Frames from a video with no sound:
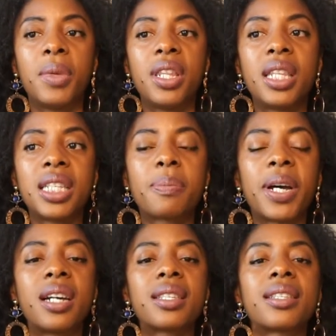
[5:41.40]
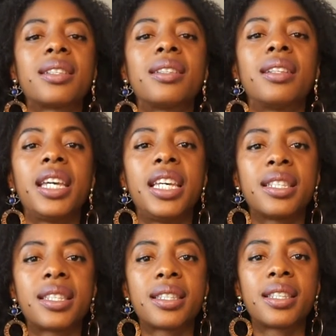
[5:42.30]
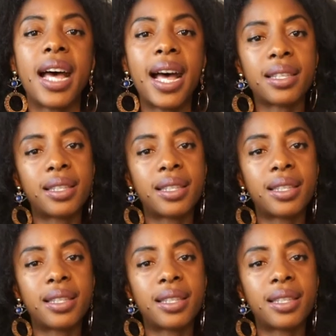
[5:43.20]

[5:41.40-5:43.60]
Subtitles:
this person has